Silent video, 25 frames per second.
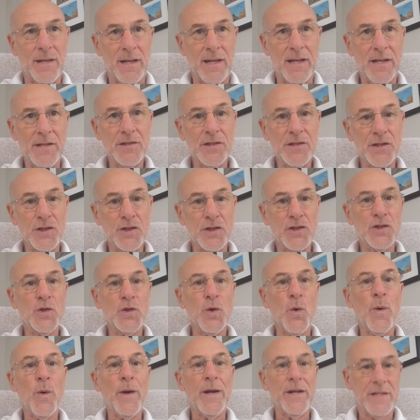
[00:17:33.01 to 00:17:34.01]
He's the
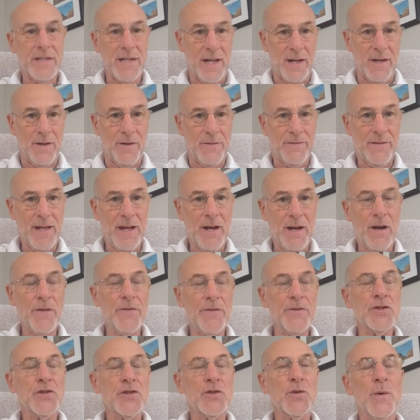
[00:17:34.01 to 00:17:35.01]
storyteller. They are
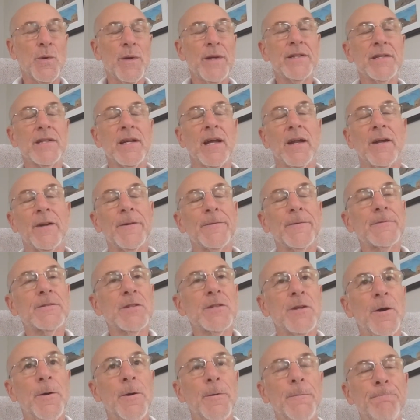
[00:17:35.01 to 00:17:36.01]
the storyteller.
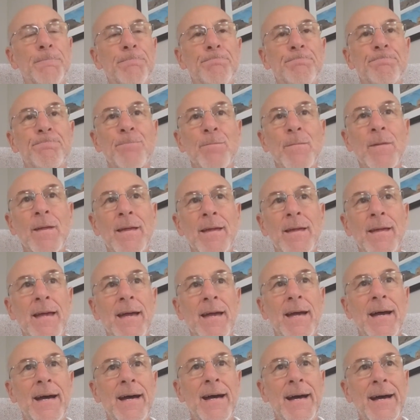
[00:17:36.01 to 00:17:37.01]
So
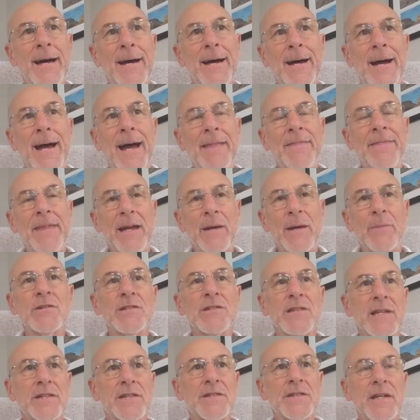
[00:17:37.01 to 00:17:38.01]
I think it was
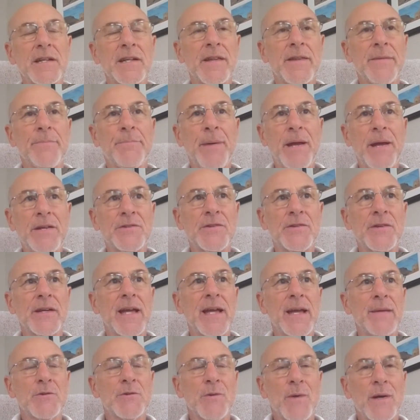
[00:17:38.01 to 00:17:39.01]
listening to the Pacer
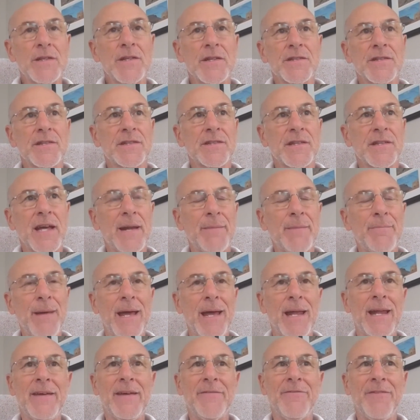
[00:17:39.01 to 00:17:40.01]
games where I just decided,
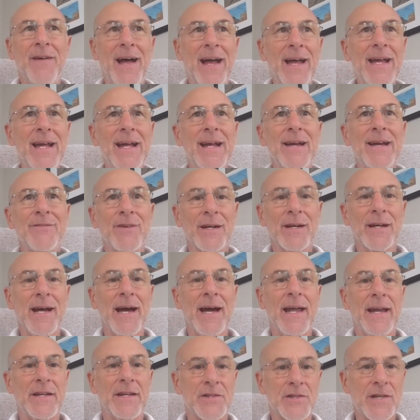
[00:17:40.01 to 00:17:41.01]
man, if I ever
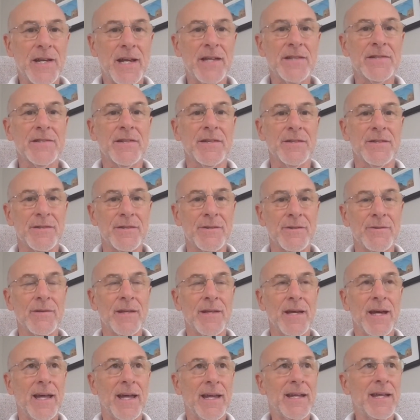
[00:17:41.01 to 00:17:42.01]
got a chance to do
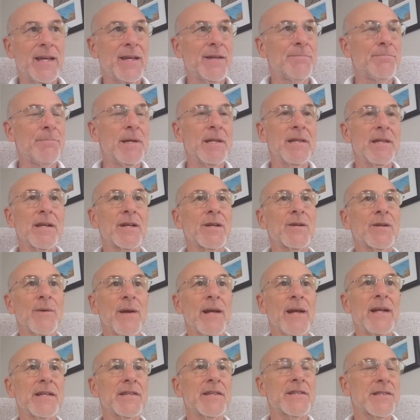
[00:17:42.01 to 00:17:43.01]
that, it'd be the
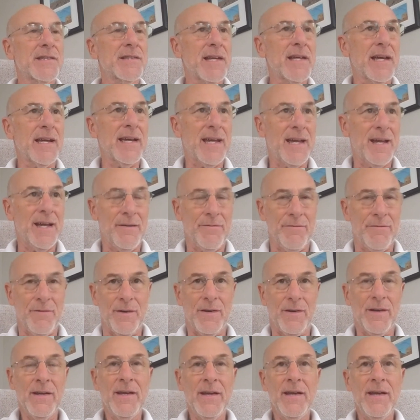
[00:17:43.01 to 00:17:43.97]
greatest thing ever.